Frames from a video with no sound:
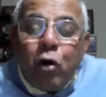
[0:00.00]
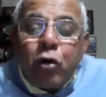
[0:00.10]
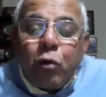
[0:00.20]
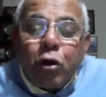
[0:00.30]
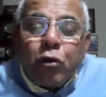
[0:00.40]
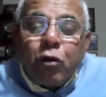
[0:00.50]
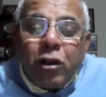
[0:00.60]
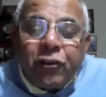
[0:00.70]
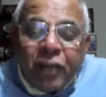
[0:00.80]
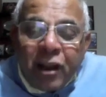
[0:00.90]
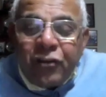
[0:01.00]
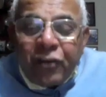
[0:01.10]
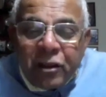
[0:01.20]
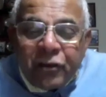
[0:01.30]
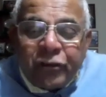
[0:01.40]
more what you call
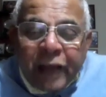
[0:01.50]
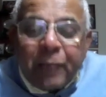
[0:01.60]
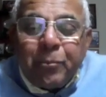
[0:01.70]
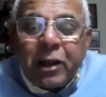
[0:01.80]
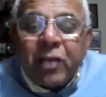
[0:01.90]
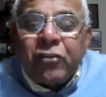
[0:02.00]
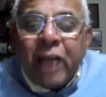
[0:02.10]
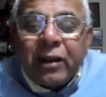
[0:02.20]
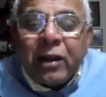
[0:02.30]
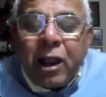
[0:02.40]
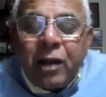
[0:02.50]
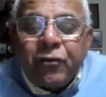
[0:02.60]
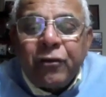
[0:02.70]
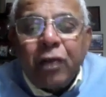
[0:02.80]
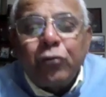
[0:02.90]
sensors, better
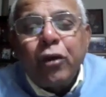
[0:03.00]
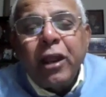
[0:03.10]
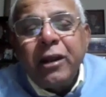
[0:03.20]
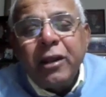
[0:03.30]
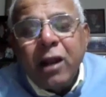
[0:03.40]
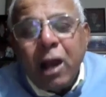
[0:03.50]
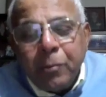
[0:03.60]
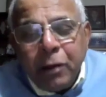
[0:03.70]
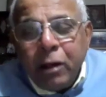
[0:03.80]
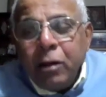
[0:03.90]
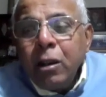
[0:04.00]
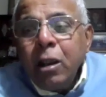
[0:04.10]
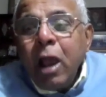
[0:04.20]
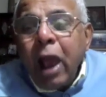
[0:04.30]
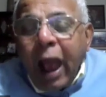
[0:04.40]
satellites. Today, Indian Army,
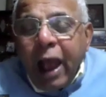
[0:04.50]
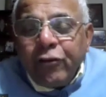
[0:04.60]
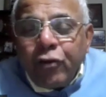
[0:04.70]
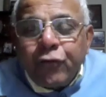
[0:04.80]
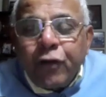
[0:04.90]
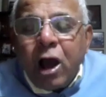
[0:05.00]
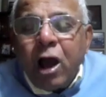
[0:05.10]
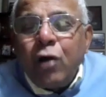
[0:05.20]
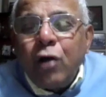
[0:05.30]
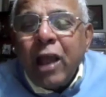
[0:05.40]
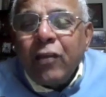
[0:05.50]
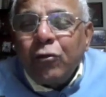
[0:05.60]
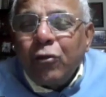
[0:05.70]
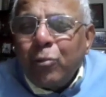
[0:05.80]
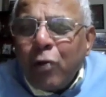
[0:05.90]
as of now,
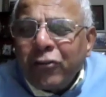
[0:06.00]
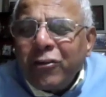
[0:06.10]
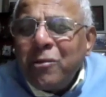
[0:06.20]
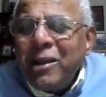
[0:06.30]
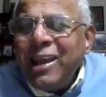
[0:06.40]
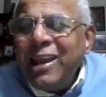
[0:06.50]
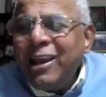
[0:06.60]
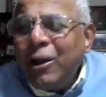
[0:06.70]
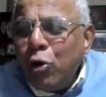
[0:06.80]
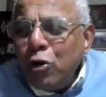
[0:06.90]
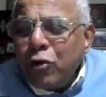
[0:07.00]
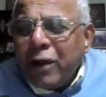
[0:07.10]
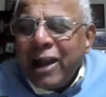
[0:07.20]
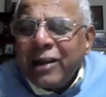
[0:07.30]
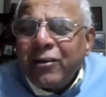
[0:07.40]
has possibly going to
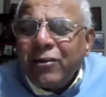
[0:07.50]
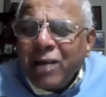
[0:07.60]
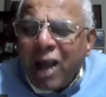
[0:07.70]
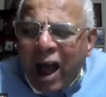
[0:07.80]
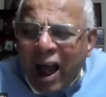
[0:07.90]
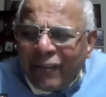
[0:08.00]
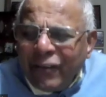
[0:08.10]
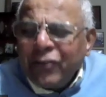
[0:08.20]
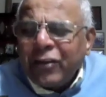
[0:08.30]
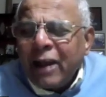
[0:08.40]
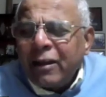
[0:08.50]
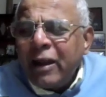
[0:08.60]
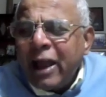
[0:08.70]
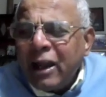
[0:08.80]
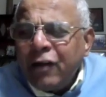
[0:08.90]
get half a
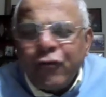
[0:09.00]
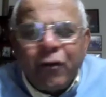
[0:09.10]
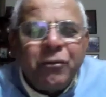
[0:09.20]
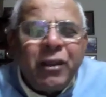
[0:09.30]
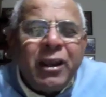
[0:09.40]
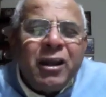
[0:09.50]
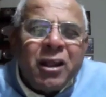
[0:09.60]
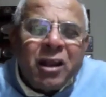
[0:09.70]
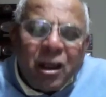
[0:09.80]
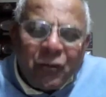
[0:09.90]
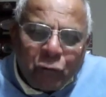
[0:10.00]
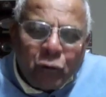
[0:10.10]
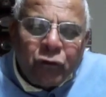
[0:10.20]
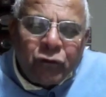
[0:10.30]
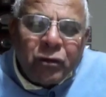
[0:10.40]
satellite from the Indian Air
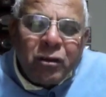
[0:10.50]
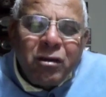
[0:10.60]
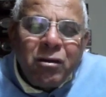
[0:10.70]
Force.